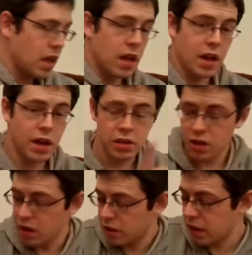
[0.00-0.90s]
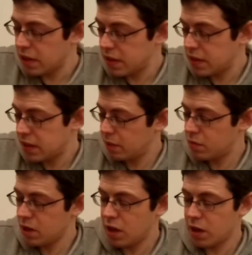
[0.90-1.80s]
And I actually got that at the same
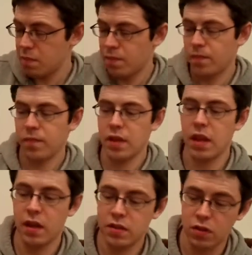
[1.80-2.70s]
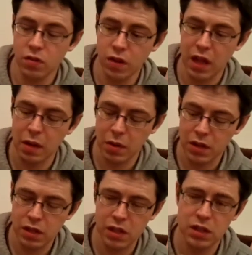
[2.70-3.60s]
time as another game I
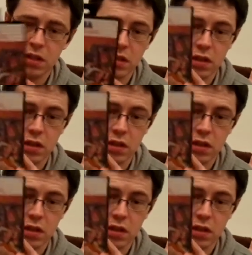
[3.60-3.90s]
needed.